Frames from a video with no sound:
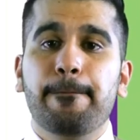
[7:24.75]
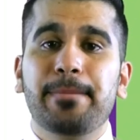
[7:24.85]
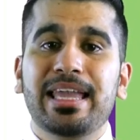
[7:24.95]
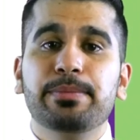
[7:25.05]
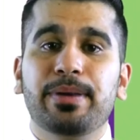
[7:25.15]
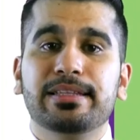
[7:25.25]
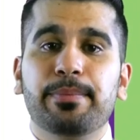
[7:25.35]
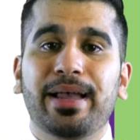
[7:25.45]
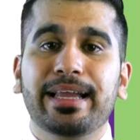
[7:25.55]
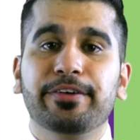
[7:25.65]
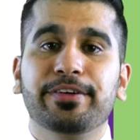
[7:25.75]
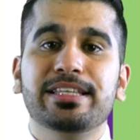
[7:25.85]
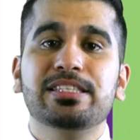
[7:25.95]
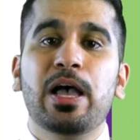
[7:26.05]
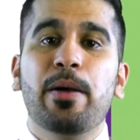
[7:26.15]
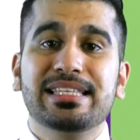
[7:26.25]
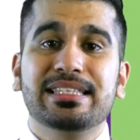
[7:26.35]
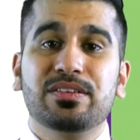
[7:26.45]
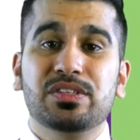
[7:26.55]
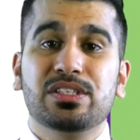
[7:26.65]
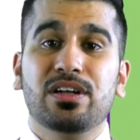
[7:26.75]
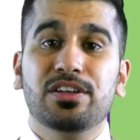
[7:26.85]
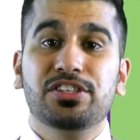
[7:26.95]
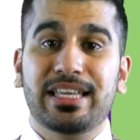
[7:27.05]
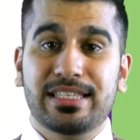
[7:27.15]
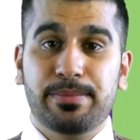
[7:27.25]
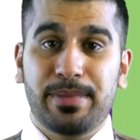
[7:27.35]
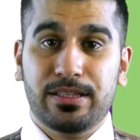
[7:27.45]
made by the pancreas, breaks down starch into